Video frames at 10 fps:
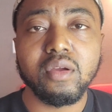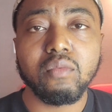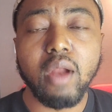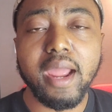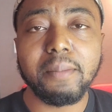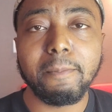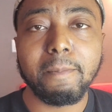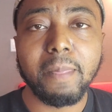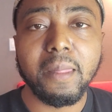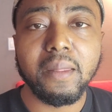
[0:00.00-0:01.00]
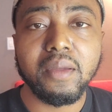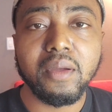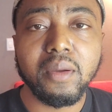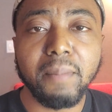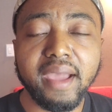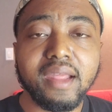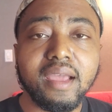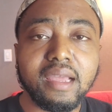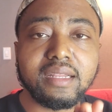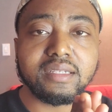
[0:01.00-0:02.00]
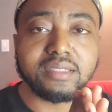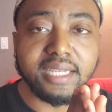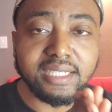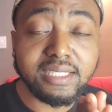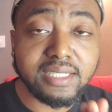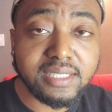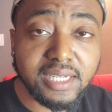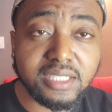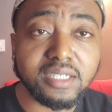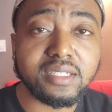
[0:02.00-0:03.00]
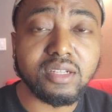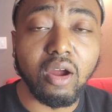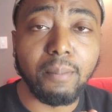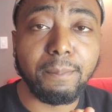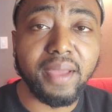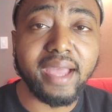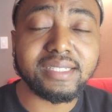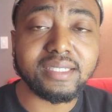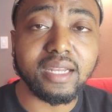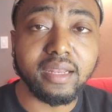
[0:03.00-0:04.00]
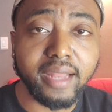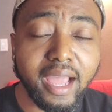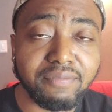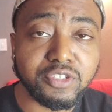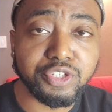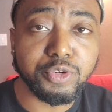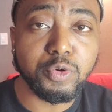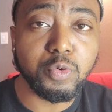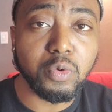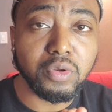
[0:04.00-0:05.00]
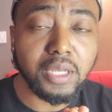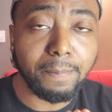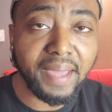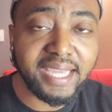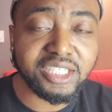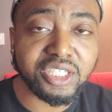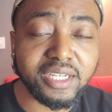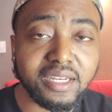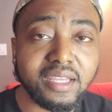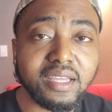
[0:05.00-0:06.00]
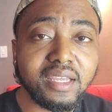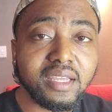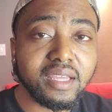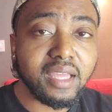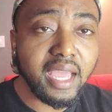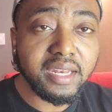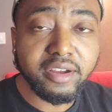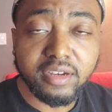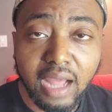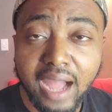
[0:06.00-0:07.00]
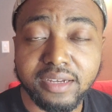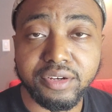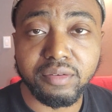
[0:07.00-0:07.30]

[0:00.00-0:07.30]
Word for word: right? But these decisions are best left to the patient and their doctor,